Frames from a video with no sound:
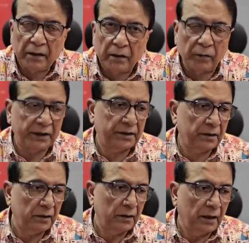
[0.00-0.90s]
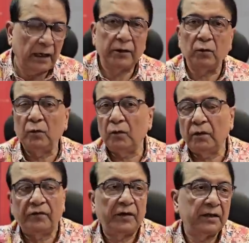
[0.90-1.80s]
which I don't know
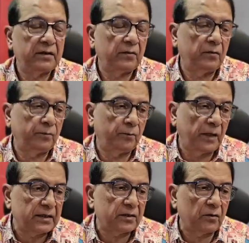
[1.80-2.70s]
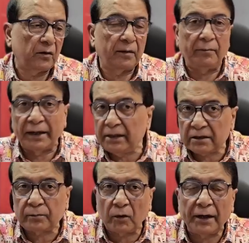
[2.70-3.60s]
if it is a plus or a
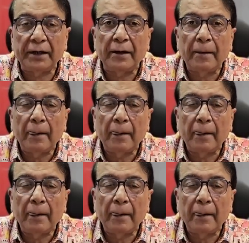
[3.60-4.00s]
minus point